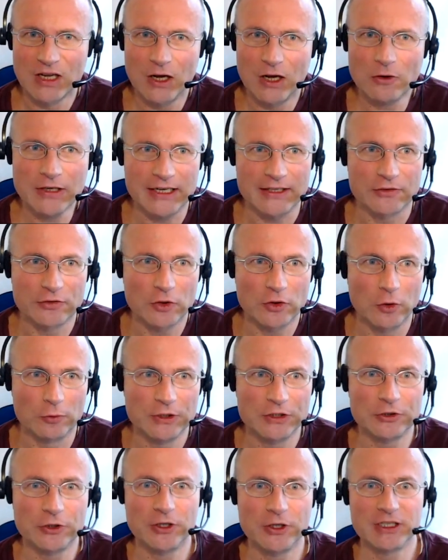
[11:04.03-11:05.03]
Okay, so
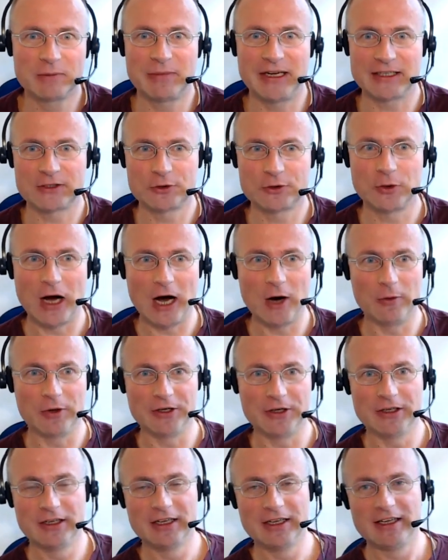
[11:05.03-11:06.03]
returning back to
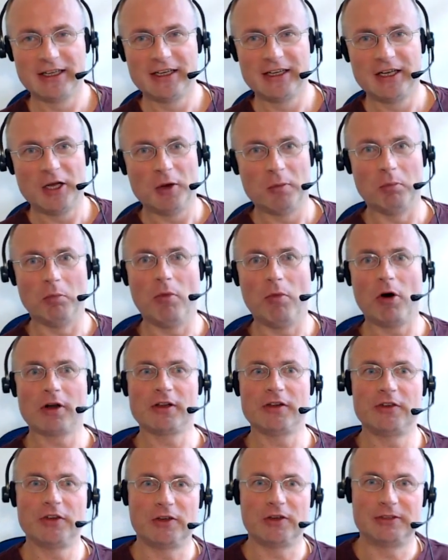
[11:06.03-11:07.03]
our
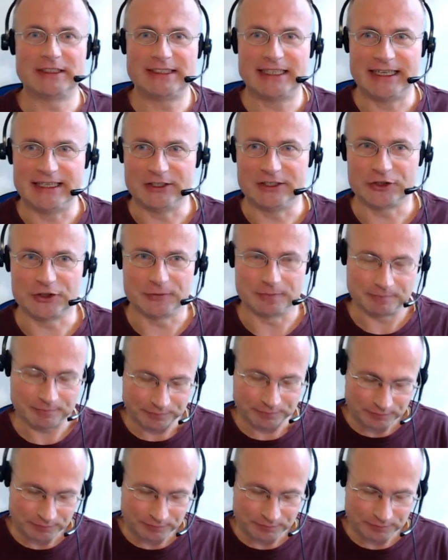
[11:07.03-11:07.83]
models of attention.